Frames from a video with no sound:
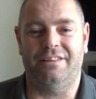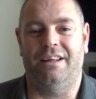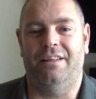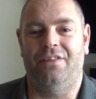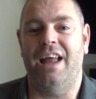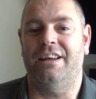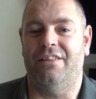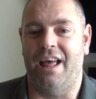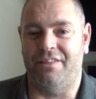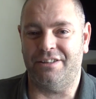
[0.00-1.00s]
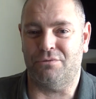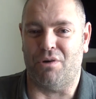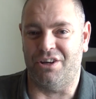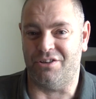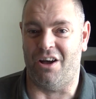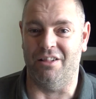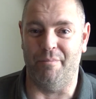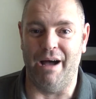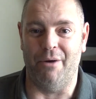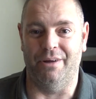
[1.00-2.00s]
at the end of the day, this is what it's all
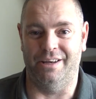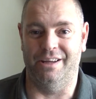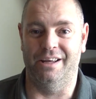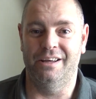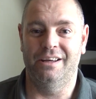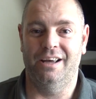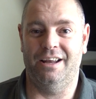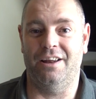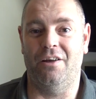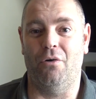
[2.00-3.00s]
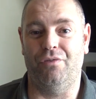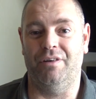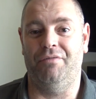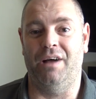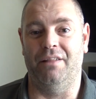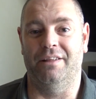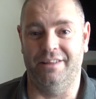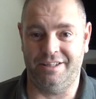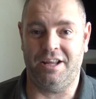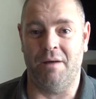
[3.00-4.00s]
about, isn't it? And I know for a fact that
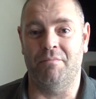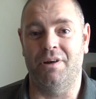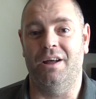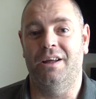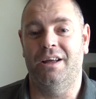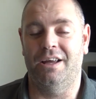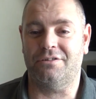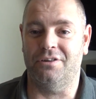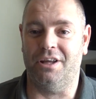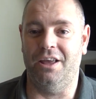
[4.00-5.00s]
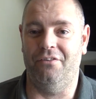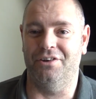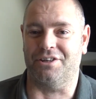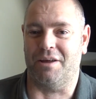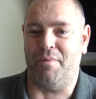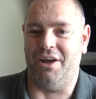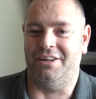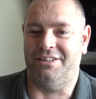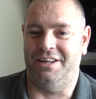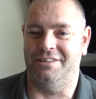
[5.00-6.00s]
this camera is going to give us a
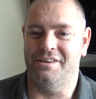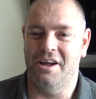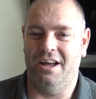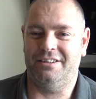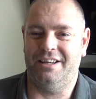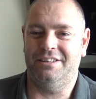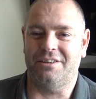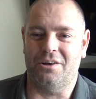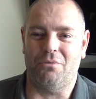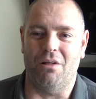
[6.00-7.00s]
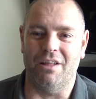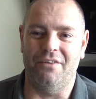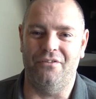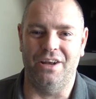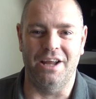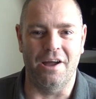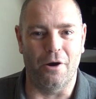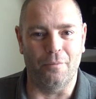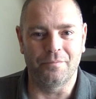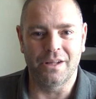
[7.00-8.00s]
bit of de a decent quality
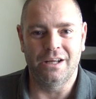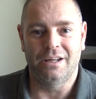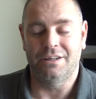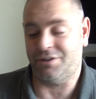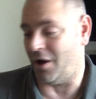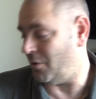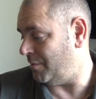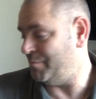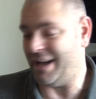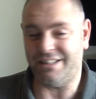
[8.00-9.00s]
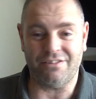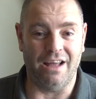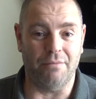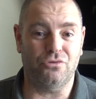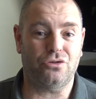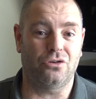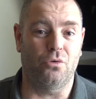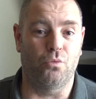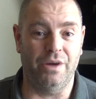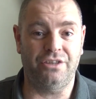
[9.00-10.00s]
video. So basically, I'm just going
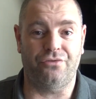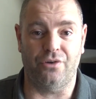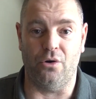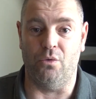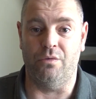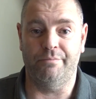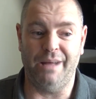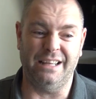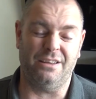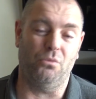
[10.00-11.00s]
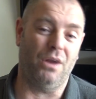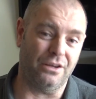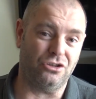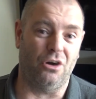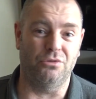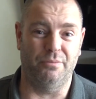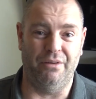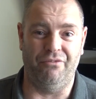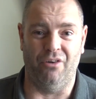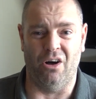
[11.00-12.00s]
to whiz through basically what I showed you
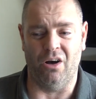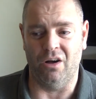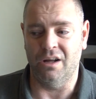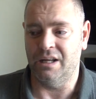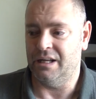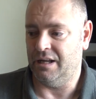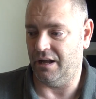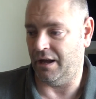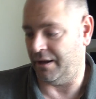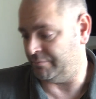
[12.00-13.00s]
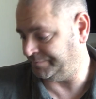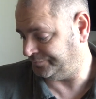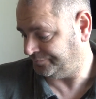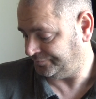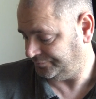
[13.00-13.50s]
before. Um,